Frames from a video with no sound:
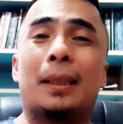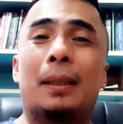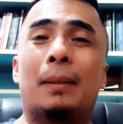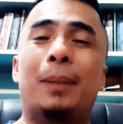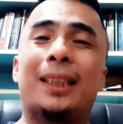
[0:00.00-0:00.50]

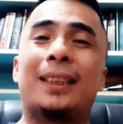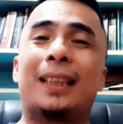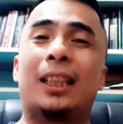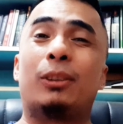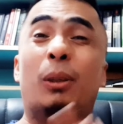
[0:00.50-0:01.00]
Plus,
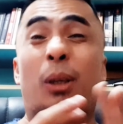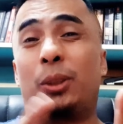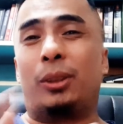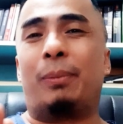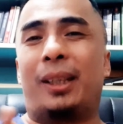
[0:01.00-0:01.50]
it requires
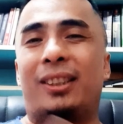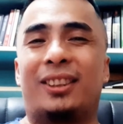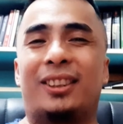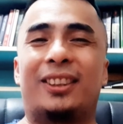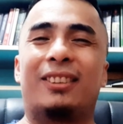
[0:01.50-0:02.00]
you to pay,
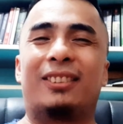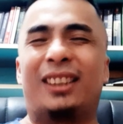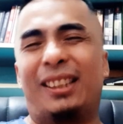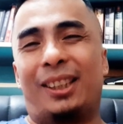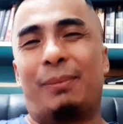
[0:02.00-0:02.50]
so I don't
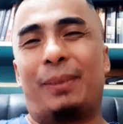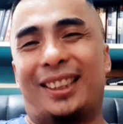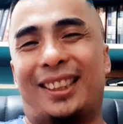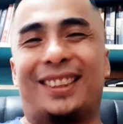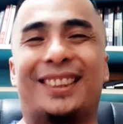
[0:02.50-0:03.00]
really want to pay.
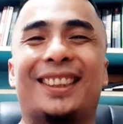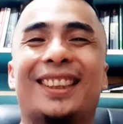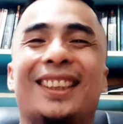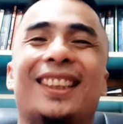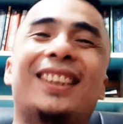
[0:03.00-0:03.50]

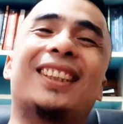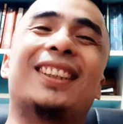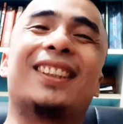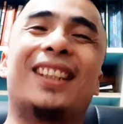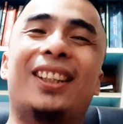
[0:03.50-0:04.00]

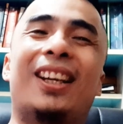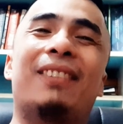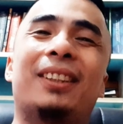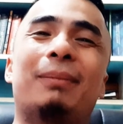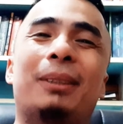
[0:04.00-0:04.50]
So there you
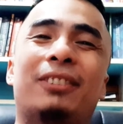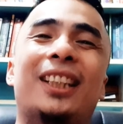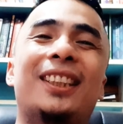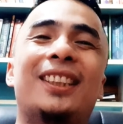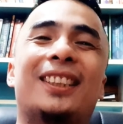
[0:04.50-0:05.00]
have it, my
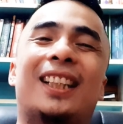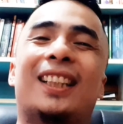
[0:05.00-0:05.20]
friends.